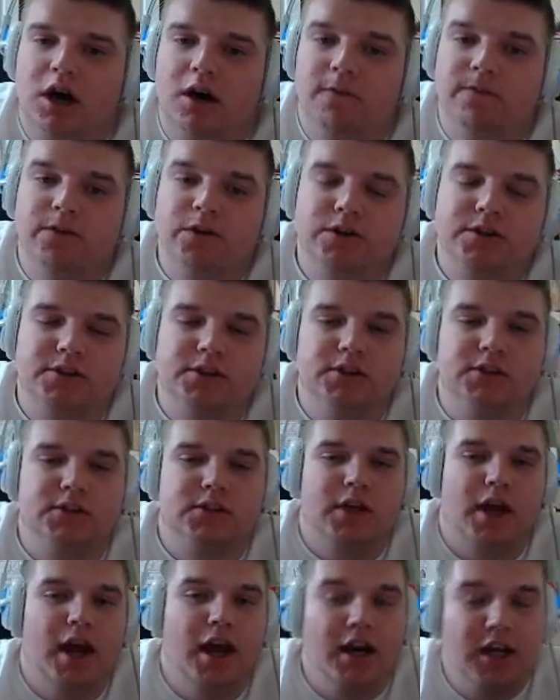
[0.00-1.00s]

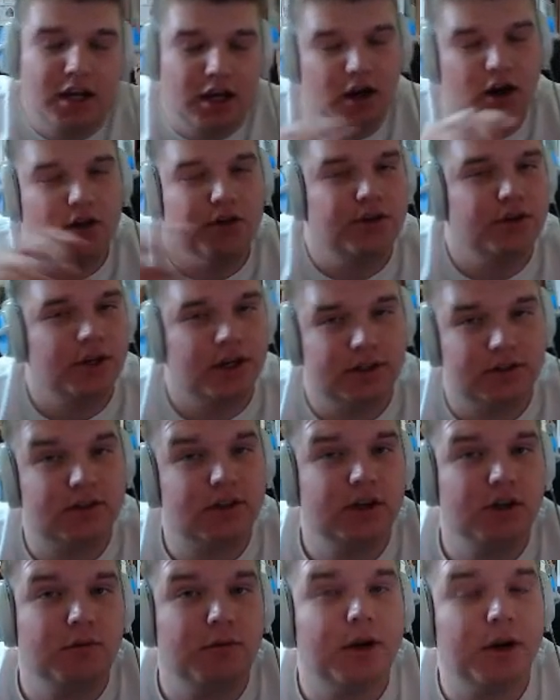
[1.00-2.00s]
versus any other decks
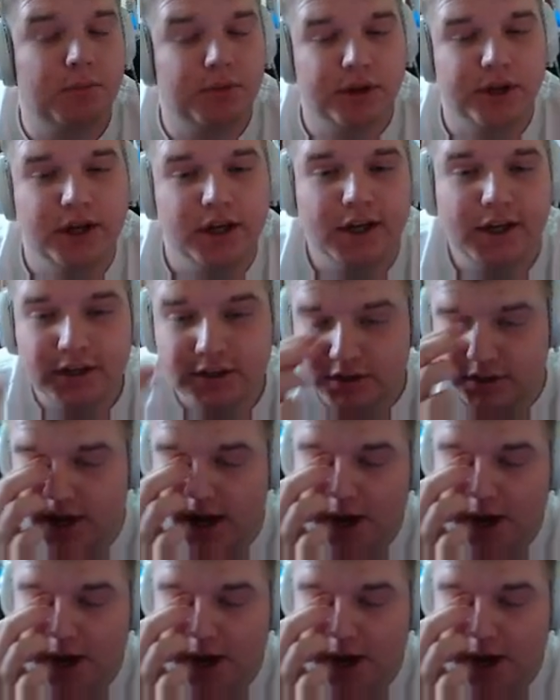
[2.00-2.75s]
that you might play against,